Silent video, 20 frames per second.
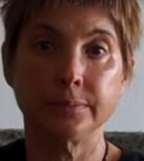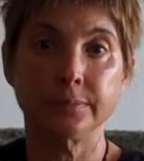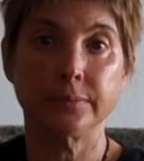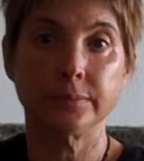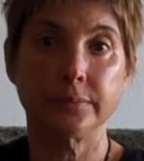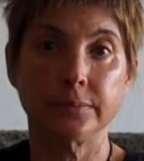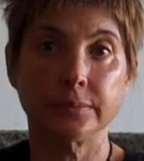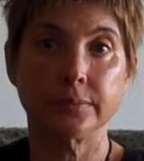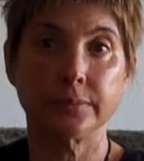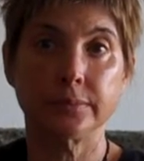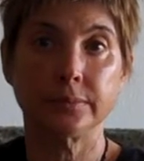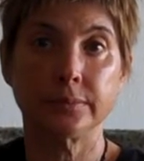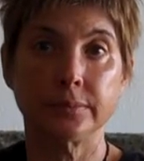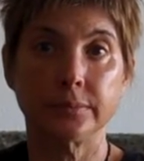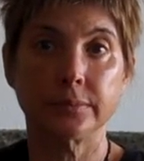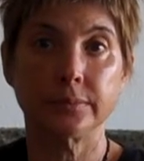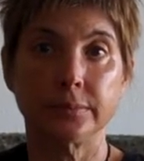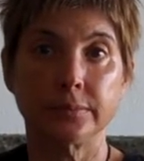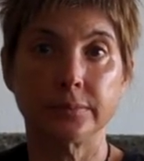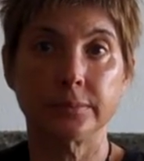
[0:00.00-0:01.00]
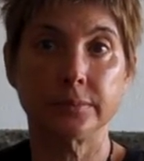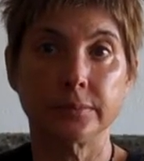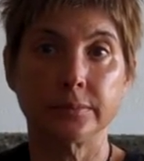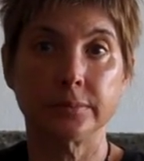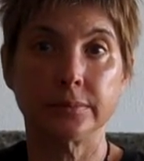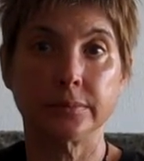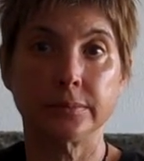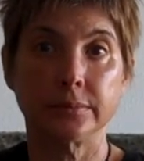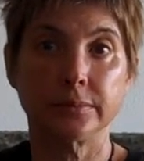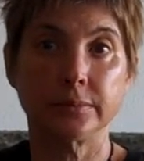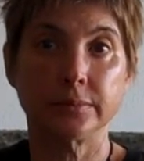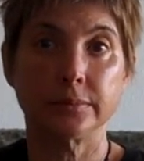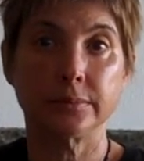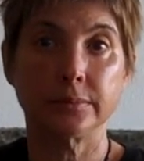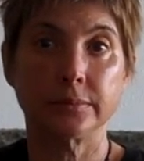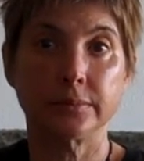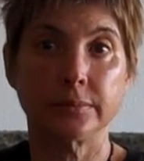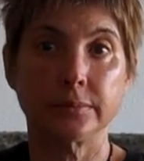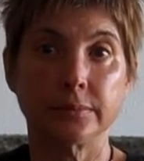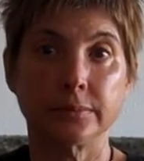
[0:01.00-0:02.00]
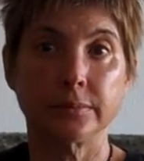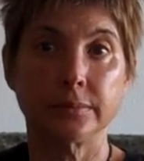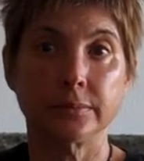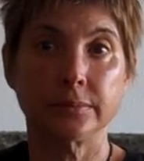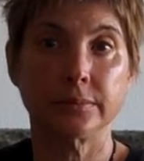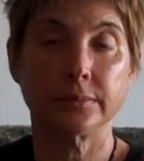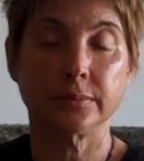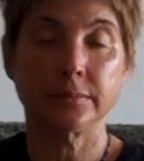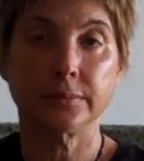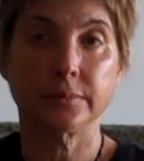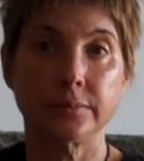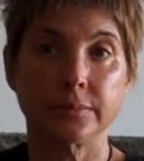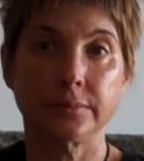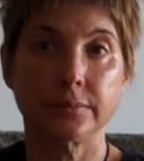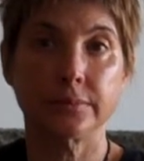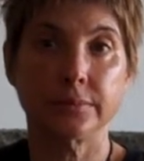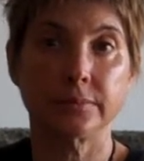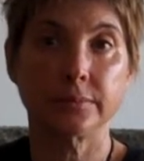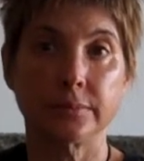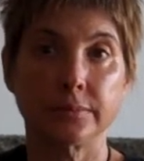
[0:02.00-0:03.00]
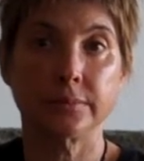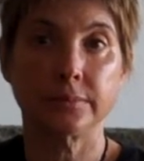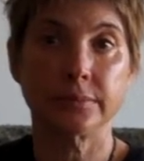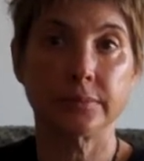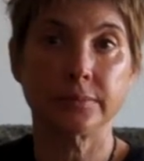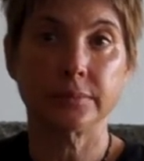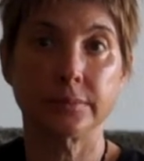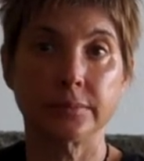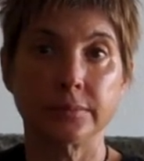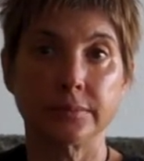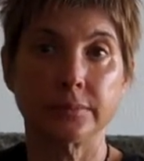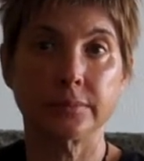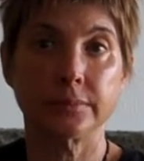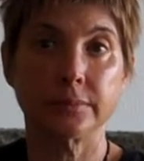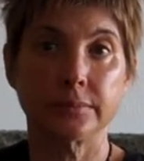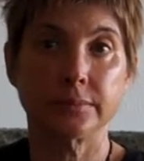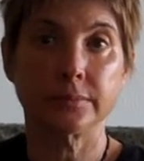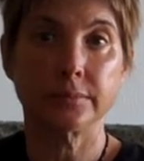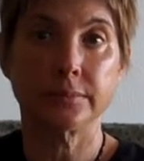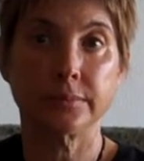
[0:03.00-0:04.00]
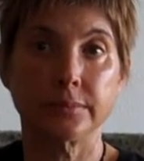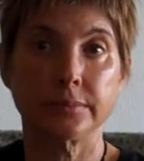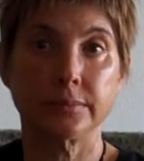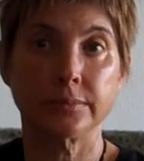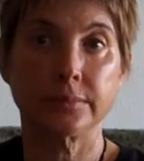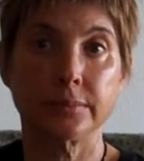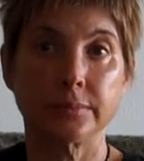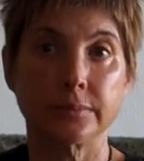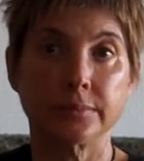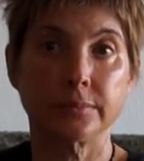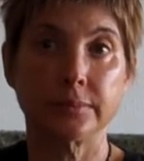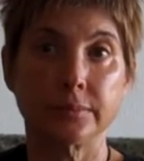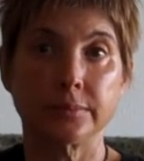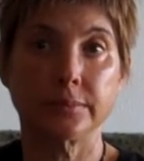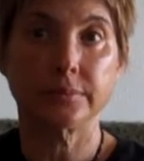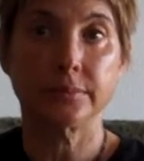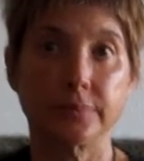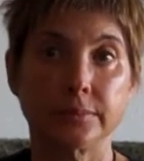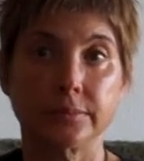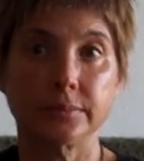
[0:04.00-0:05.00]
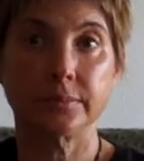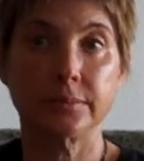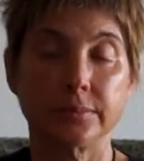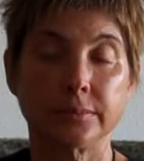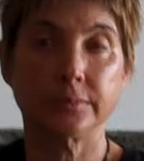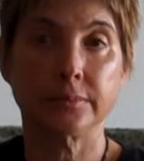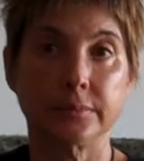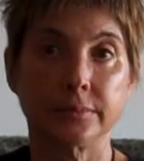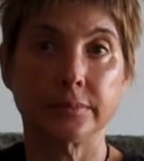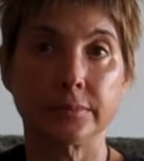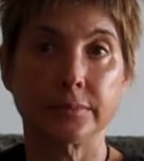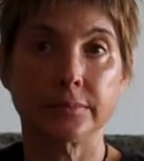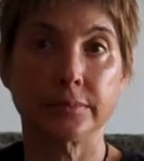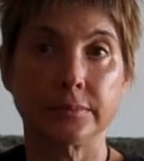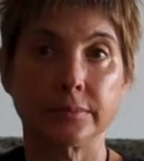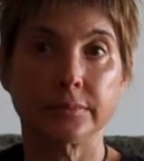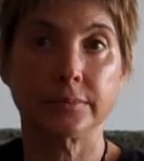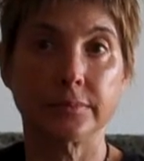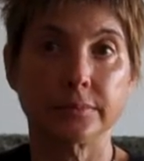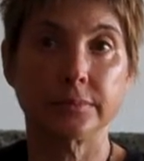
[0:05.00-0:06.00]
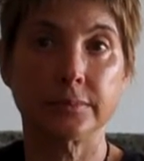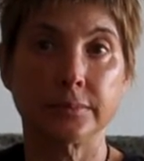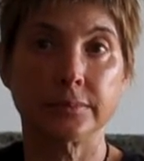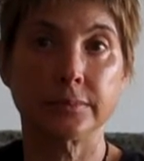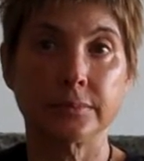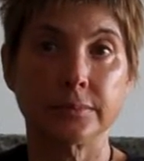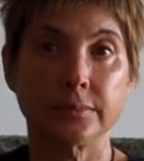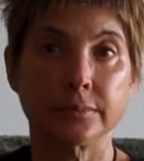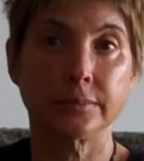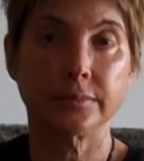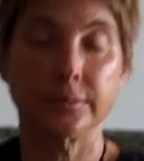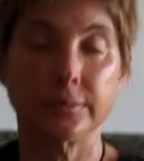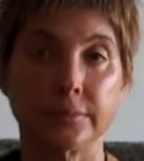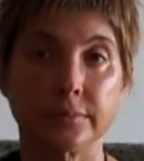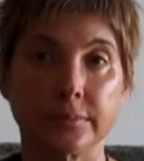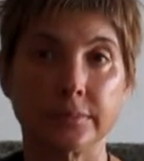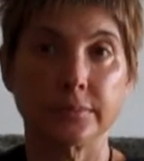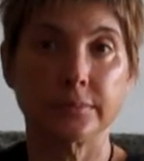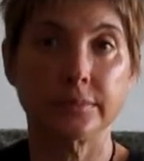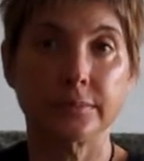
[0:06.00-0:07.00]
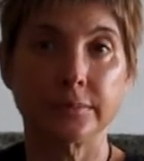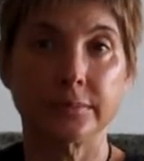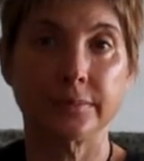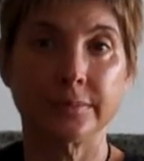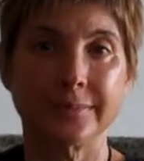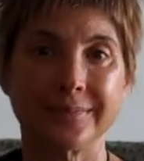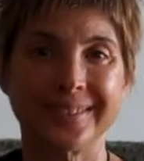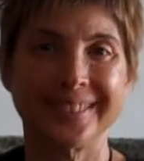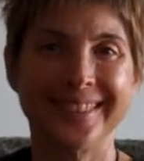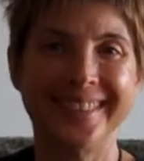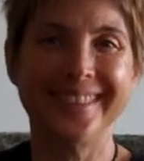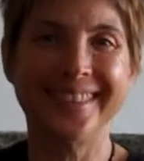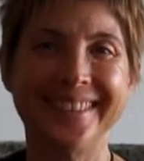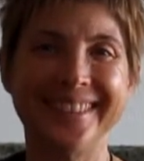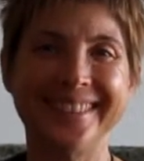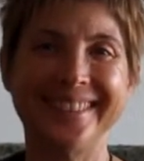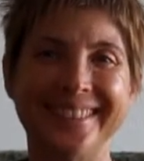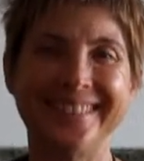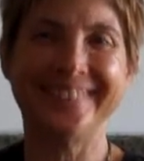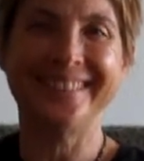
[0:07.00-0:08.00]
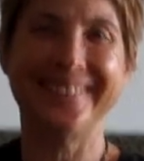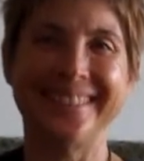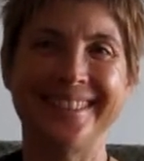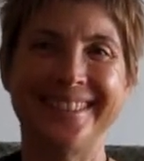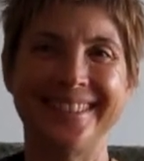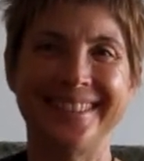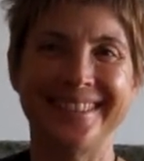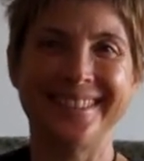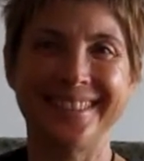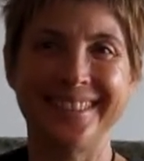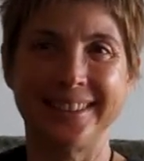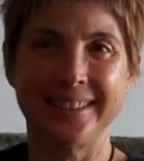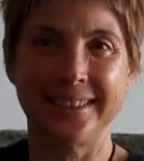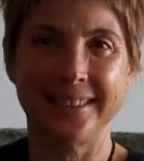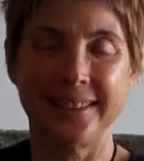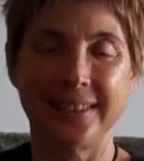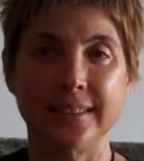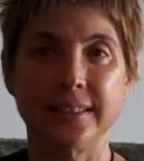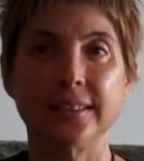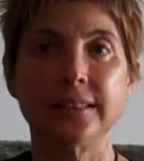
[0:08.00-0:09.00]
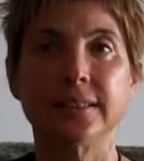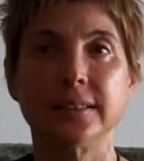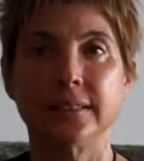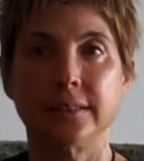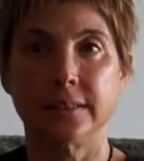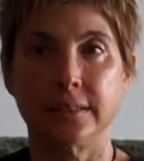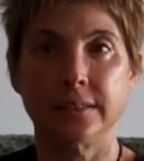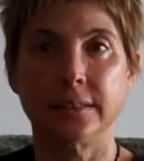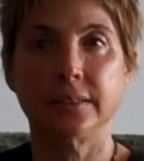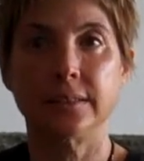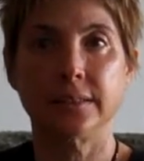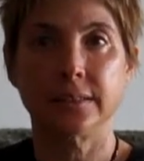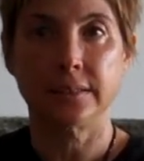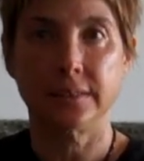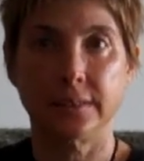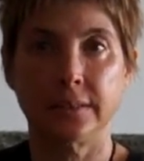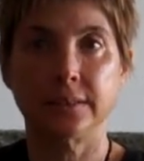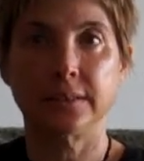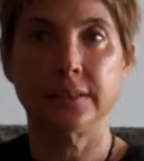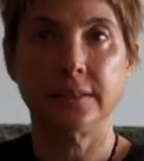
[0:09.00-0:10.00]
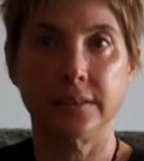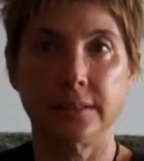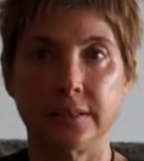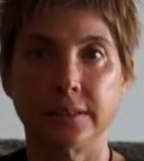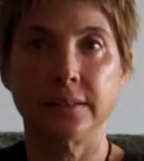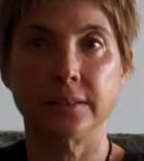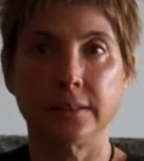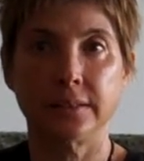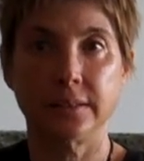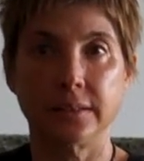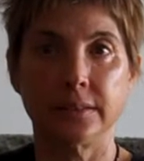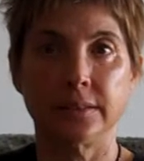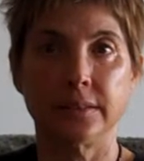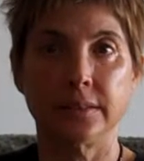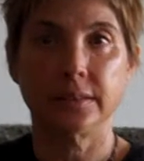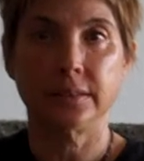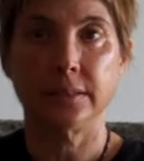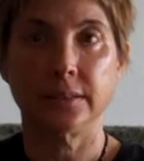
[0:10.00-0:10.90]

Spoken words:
And, well, I mean, you just said that you're not the one that pulled it all together, but I think that you are. You made the connection with Arts Connection, and from there it sort of grew.